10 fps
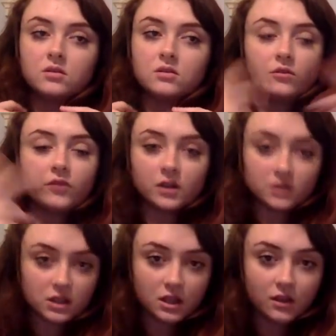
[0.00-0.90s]
you've
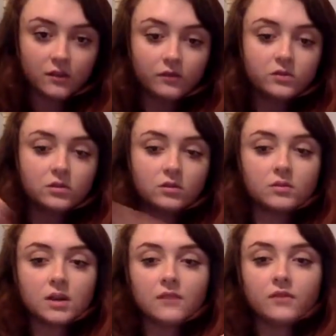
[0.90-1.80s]
achieved or
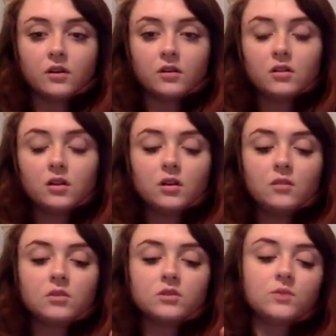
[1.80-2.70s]
whatever.
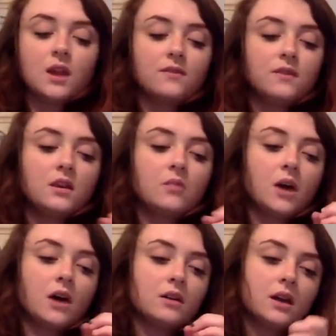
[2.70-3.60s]
Because when I think
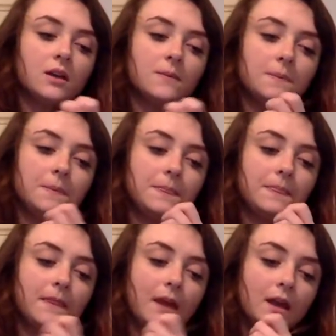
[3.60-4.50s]
about it,
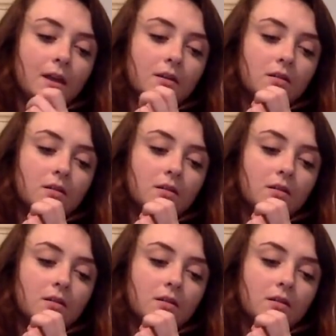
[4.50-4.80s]
like